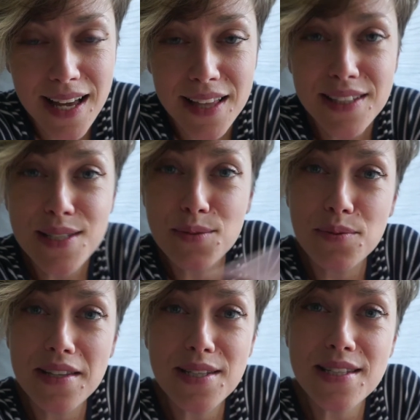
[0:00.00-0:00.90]

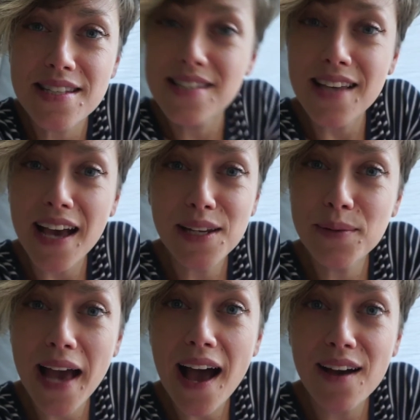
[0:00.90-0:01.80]
This is a society we
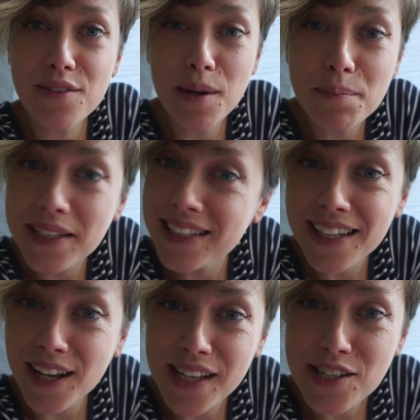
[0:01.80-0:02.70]
have, completely
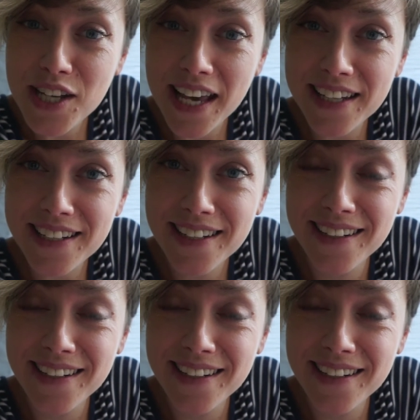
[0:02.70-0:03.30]
uneducated.